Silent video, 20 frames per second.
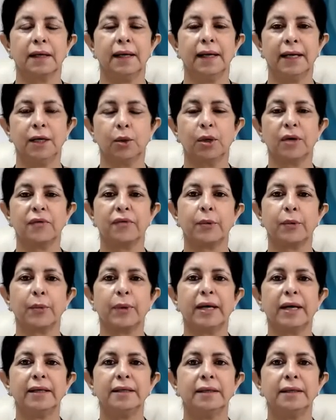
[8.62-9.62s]
Hello,
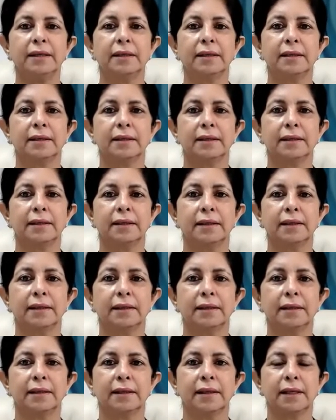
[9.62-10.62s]
everyone.
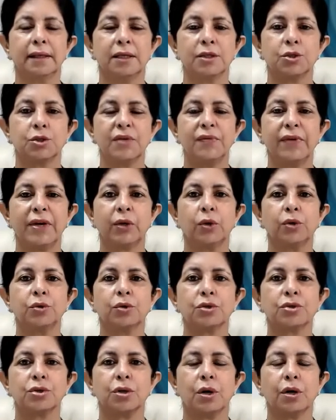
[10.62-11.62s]
Today we are going
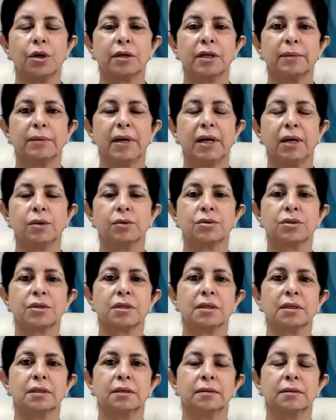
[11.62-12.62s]
to talk
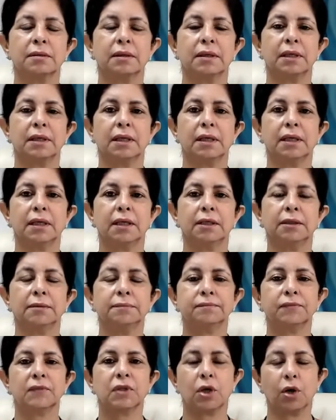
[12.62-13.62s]
about a
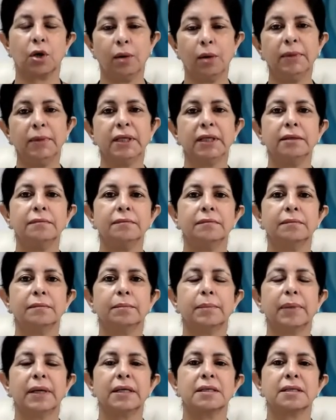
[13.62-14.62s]
common
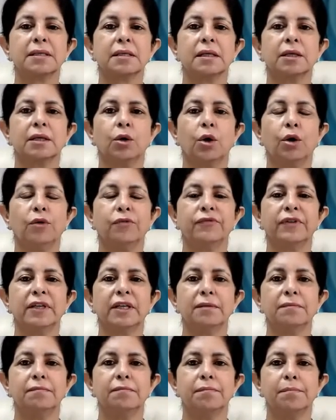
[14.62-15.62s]
but an
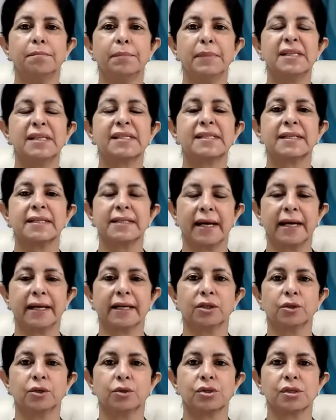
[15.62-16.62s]
often missed
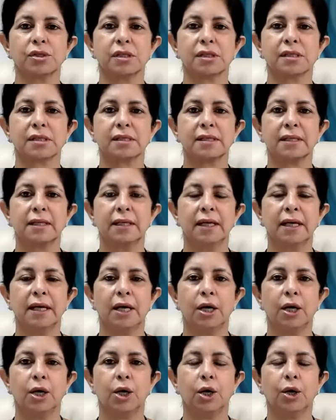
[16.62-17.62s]
diagnosis
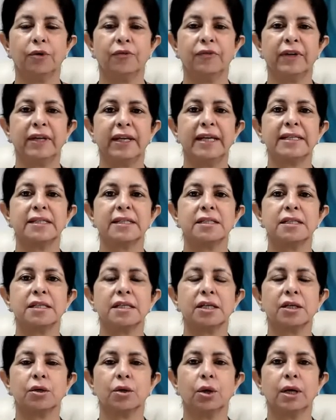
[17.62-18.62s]
of an
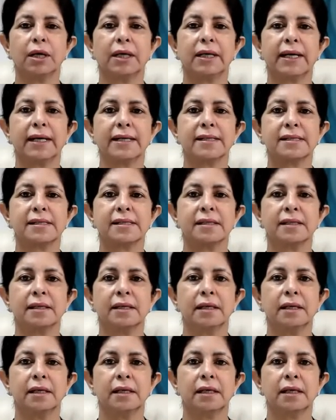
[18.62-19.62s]
entity called as
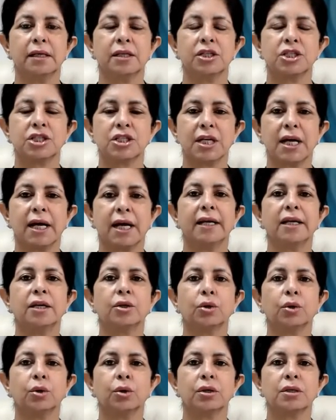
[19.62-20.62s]

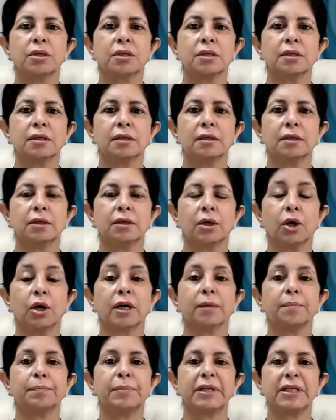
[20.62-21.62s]
childhood or
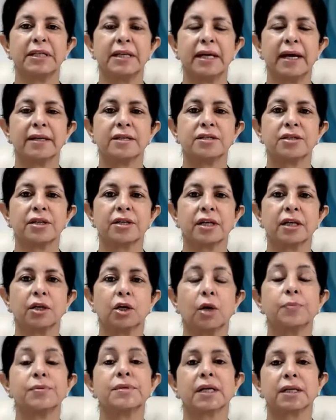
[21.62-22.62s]
a pediatric
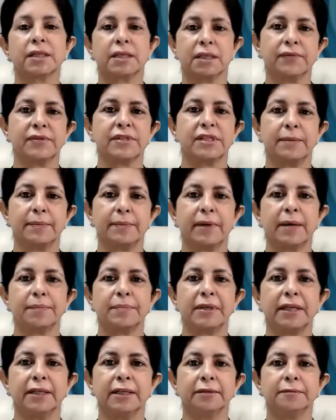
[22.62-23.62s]
obstructive sleep
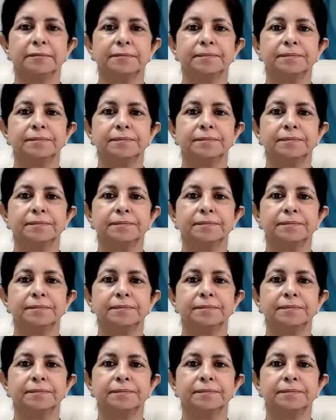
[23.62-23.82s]
apnea.